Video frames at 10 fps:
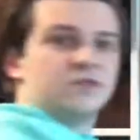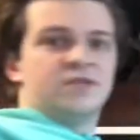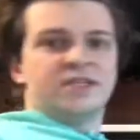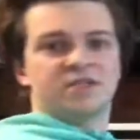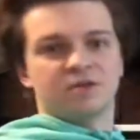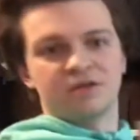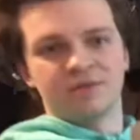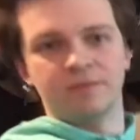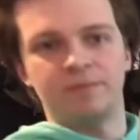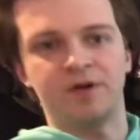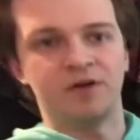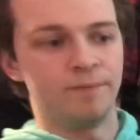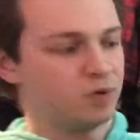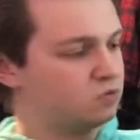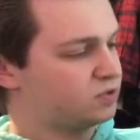this pair of
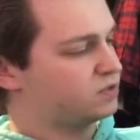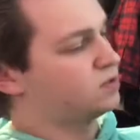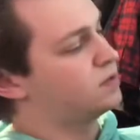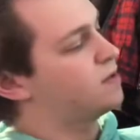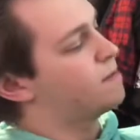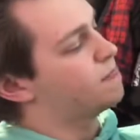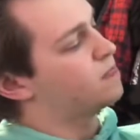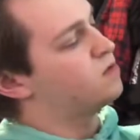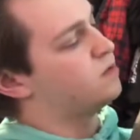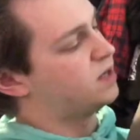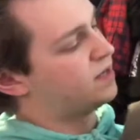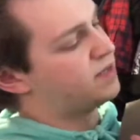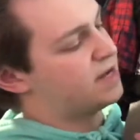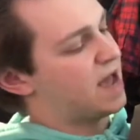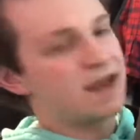boots. We got the
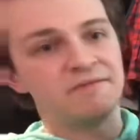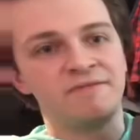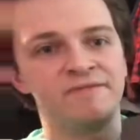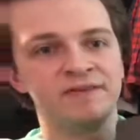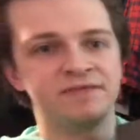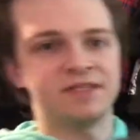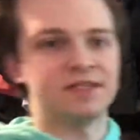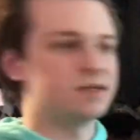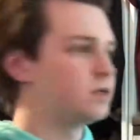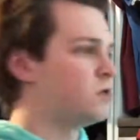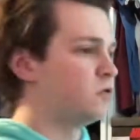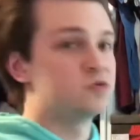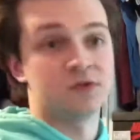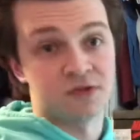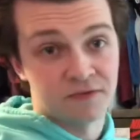950, which
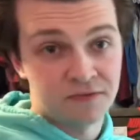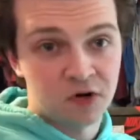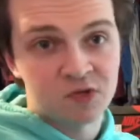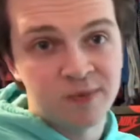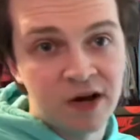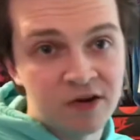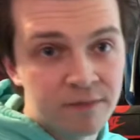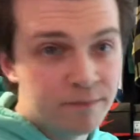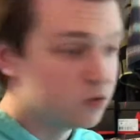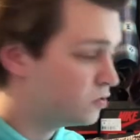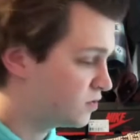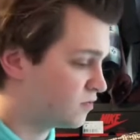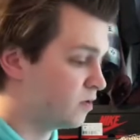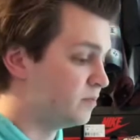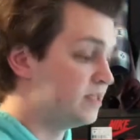was the first pair of boots
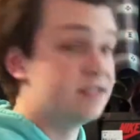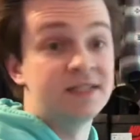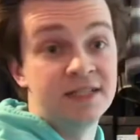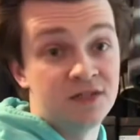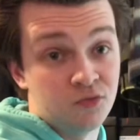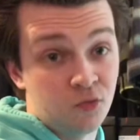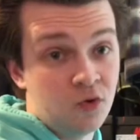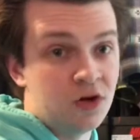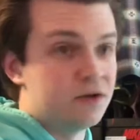from Yeezy Season 1.